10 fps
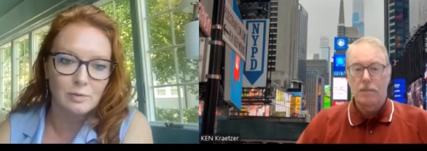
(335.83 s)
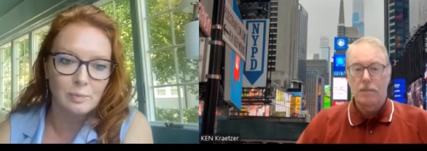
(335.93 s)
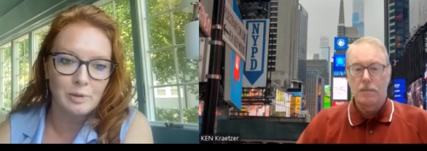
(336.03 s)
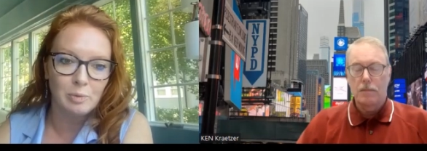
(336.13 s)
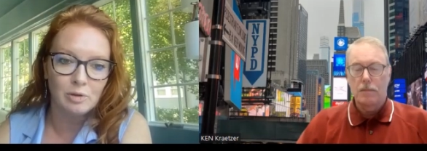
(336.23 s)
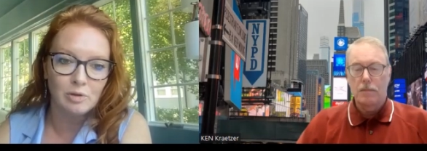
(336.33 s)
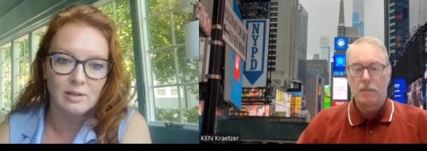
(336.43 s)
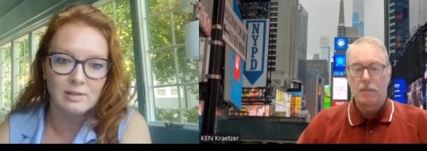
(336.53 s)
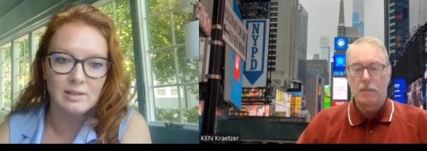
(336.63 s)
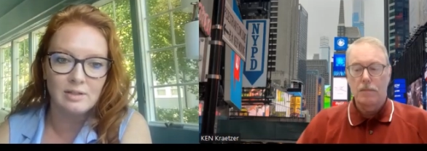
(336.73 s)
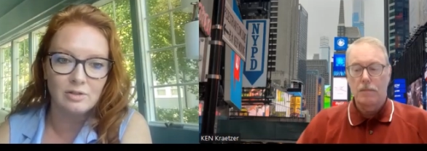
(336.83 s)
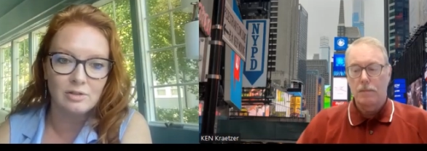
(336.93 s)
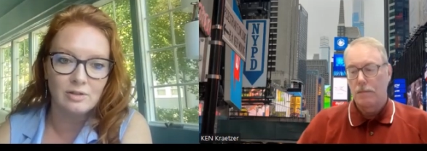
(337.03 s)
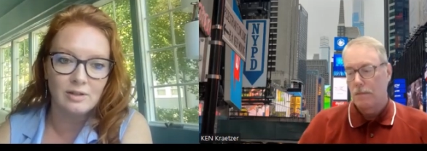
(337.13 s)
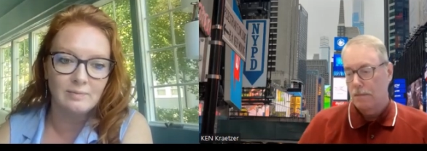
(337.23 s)
Speaker 1: from people across the
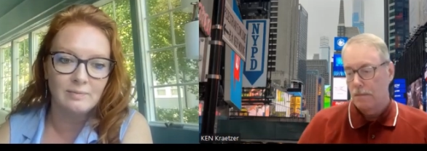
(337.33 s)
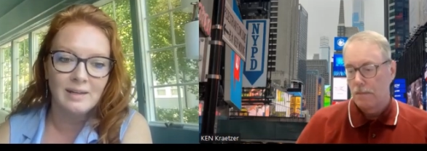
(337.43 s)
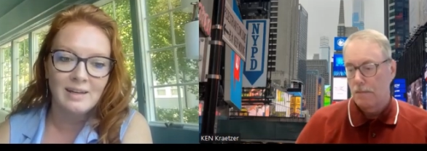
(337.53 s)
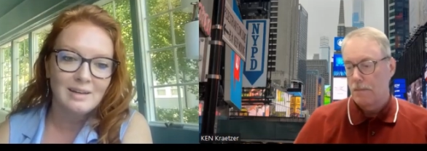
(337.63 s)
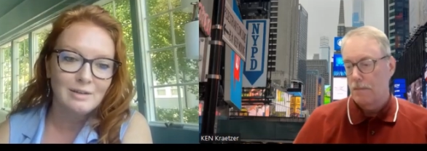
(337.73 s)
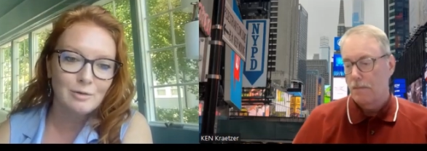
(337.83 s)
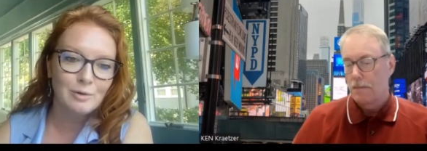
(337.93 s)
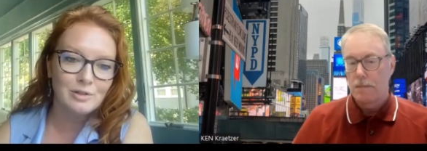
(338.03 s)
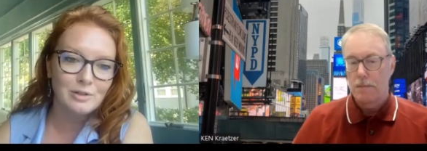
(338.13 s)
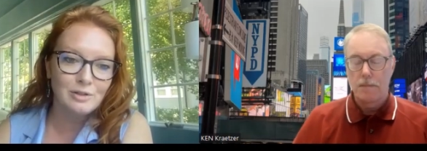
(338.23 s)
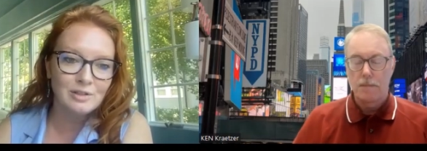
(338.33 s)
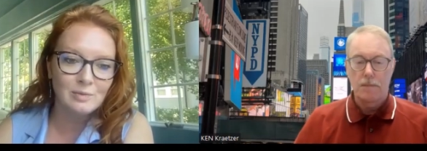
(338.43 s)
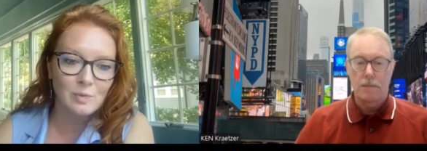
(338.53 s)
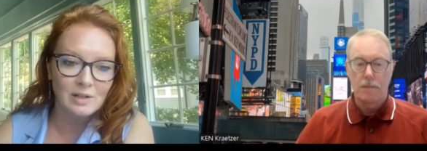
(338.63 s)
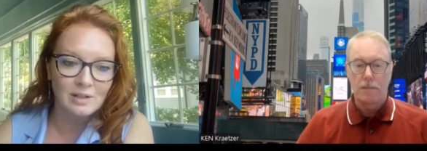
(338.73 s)
industry. And of course, who
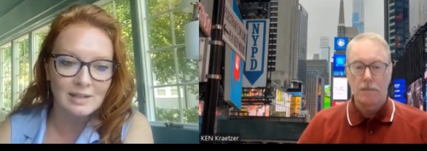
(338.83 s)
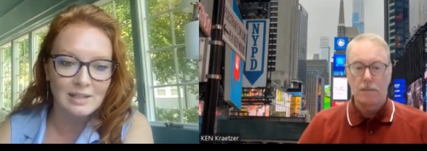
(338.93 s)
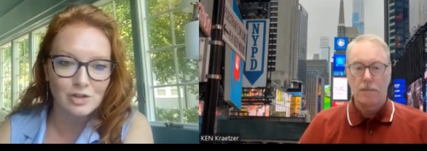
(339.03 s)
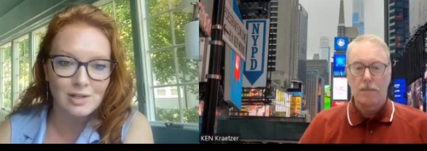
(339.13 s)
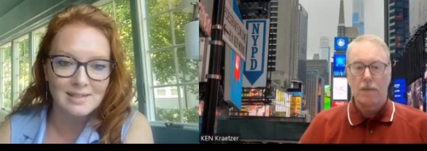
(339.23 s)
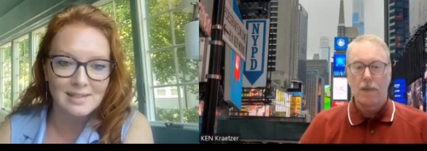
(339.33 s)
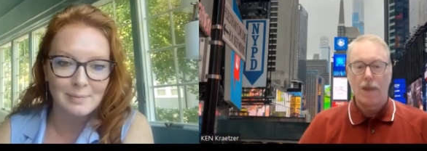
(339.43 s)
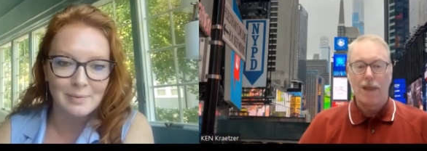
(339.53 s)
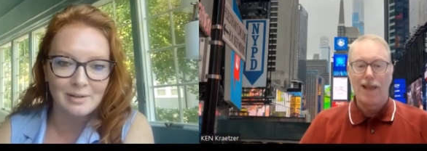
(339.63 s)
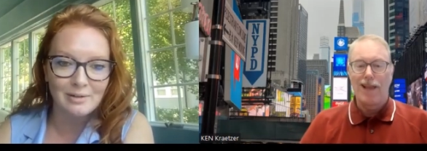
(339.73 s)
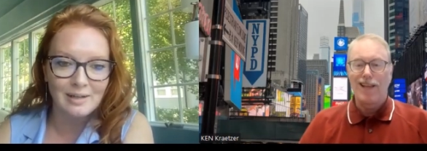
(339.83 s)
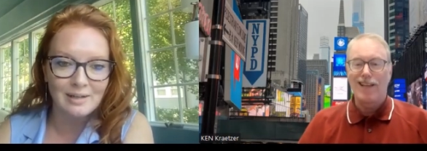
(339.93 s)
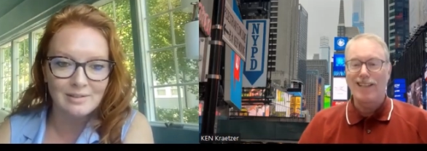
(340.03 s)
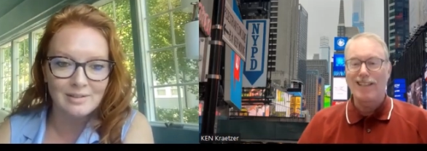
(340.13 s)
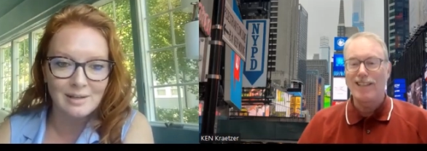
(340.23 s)
doesn't want to get dressed up and go
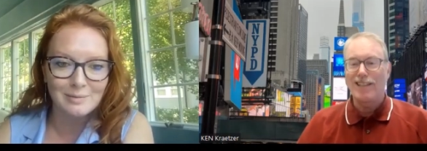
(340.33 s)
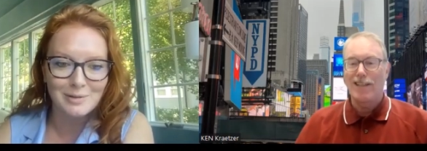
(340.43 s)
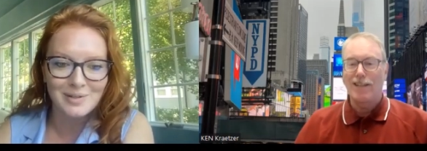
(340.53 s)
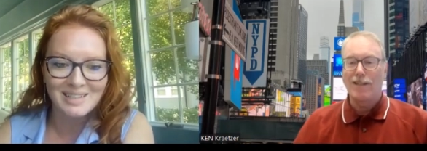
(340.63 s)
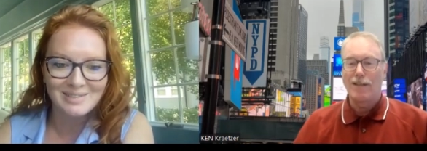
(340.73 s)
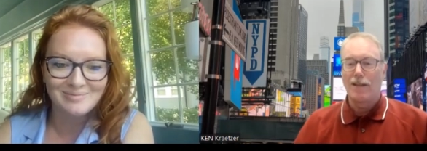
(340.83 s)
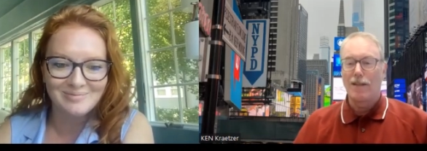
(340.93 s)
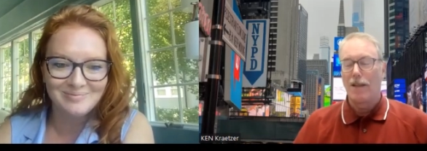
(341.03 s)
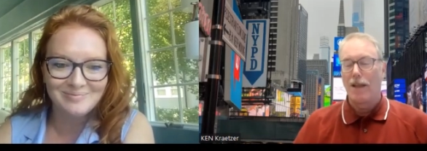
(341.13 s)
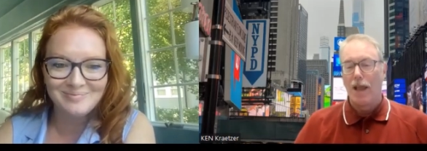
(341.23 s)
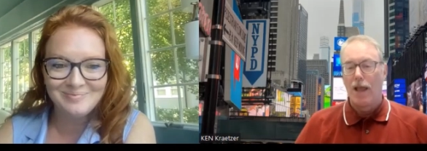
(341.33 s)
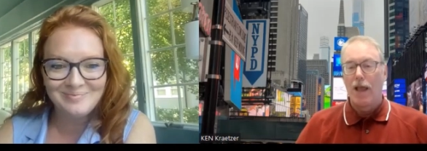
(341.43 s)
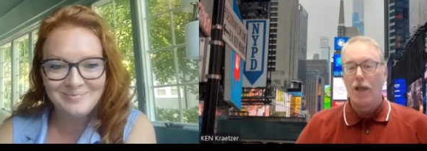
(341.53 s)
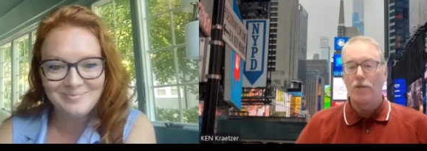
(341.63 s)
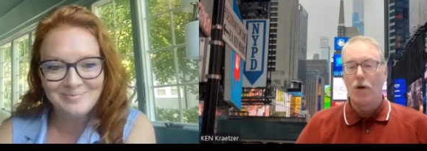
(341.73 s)
down to Times Square?
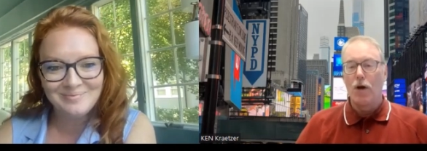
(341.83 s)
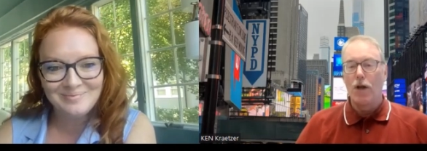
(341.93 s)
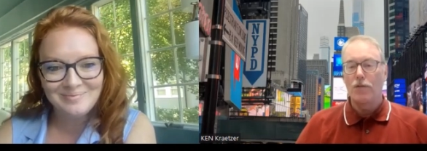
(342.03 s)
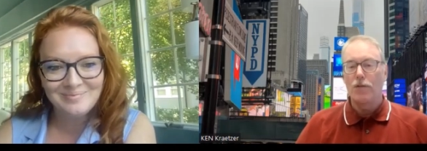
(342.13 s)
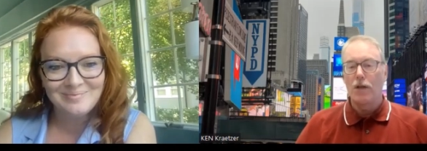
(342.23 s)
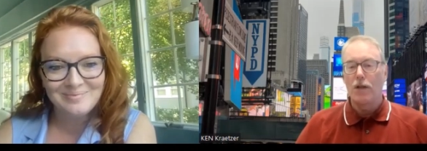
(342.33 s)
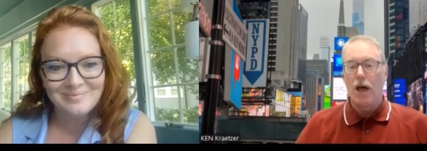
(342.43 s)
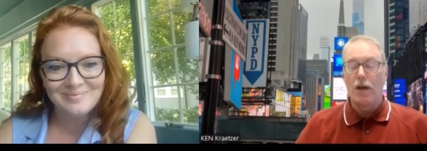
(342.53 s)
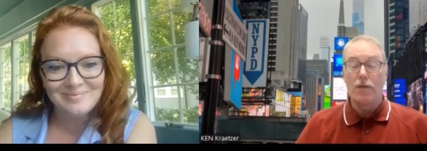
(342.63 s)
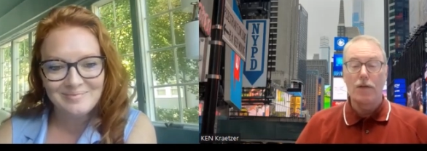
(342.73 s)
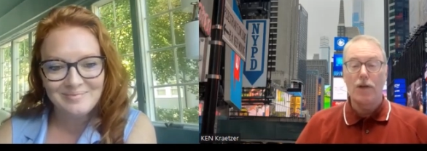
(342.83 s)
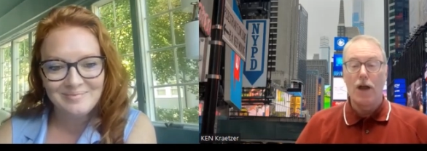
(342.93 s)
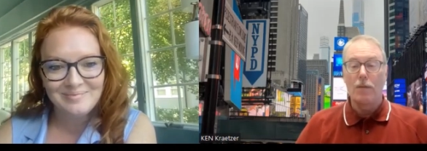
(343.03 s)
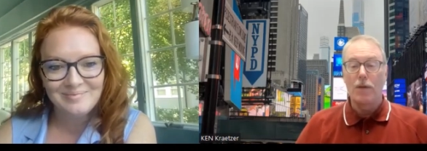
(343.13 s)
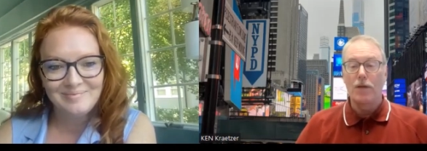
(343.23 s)
Speaker 2: It's always a lot of
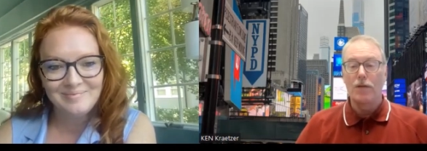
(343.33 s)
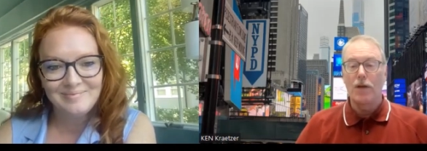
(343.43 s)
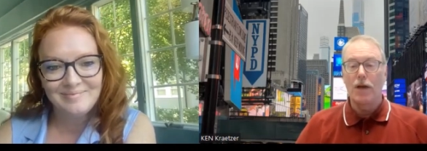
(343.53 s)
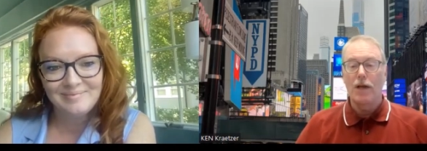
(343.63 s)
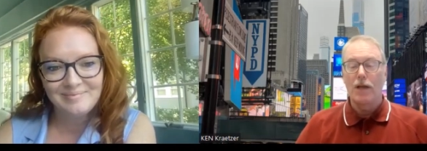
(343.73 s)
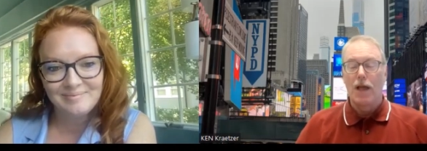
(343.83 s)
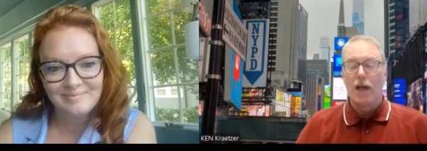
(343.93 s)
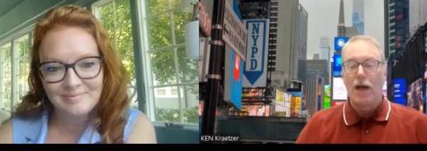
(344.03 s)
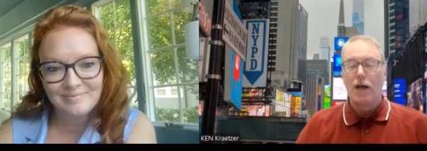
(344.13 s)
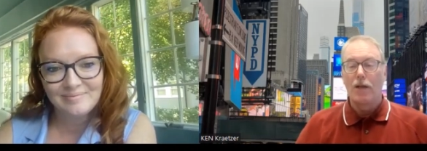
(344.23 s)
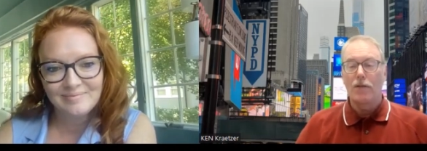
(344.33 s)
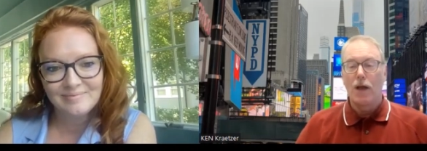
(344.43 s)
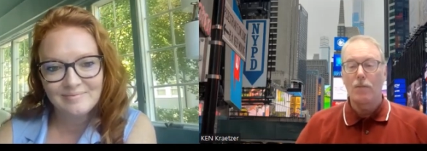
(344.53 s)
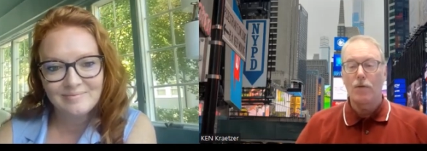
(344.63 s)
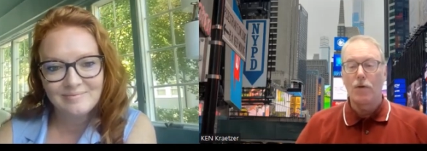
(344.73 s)
excitement uh, on
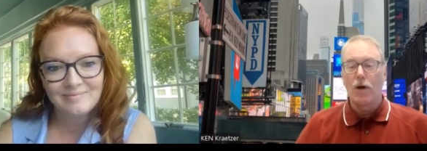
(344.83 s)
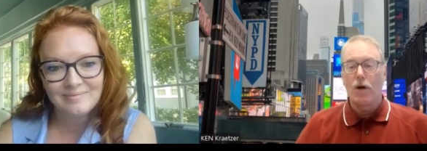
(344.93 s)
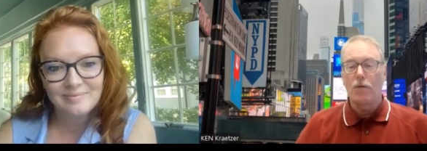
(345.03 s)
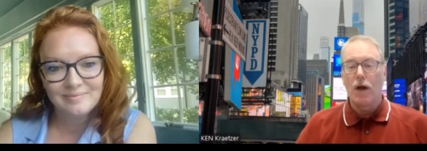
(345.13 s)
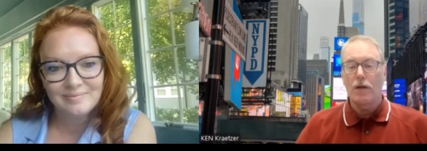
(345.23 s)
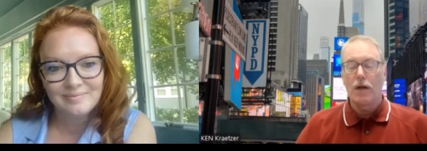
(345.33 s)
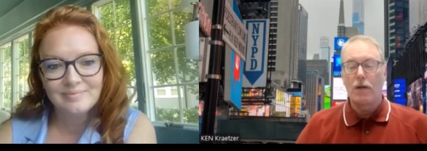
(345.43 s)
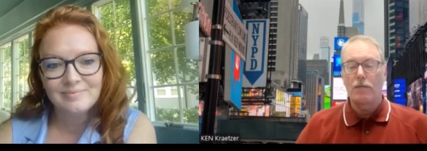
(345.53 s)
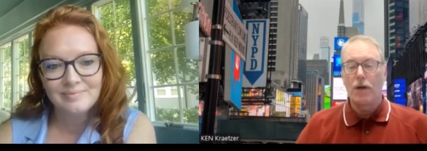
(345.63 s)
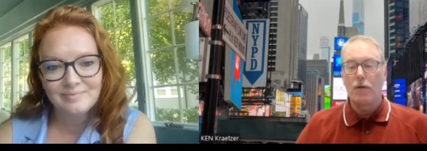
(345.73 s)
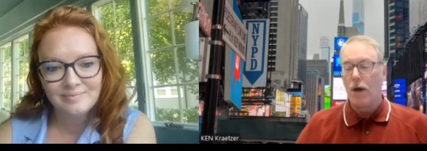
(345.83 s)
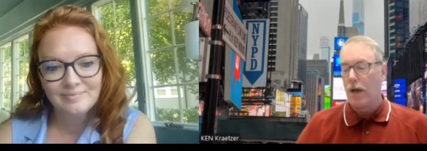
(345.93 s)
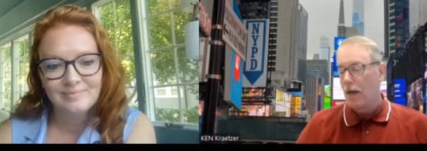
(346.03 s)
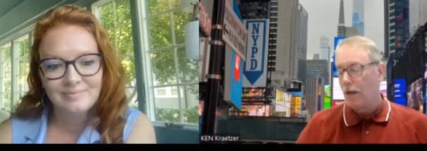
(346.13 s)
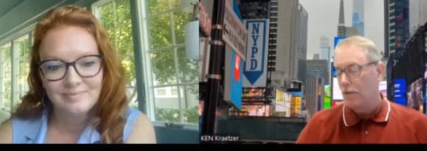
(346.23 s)
Times Square Hard Rock Cafe,
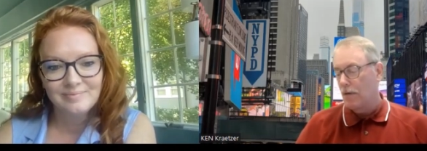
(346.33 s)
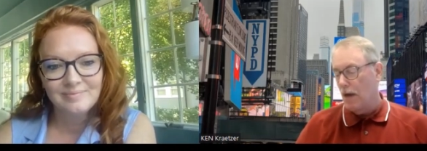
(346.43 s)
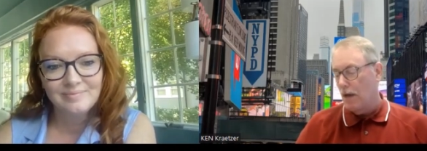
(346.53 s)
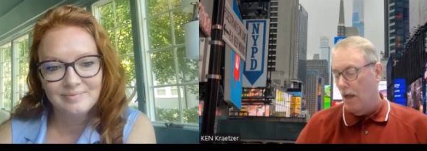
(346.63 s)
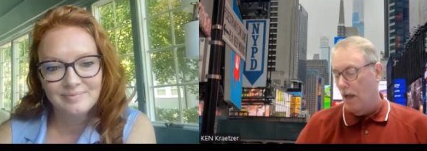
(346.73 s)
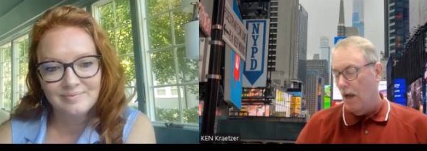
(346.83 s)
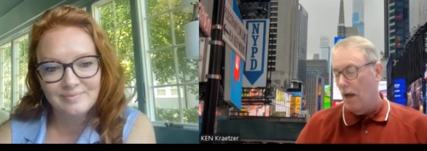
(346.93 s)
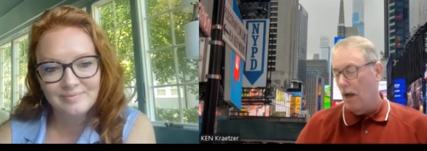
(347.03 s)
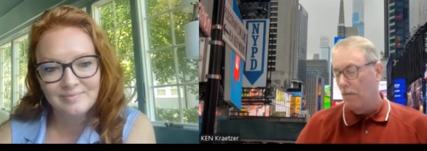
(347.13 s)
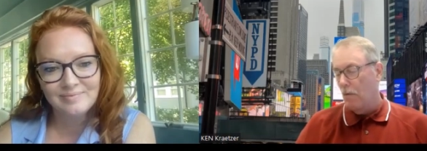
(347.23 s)
right at uh, uh,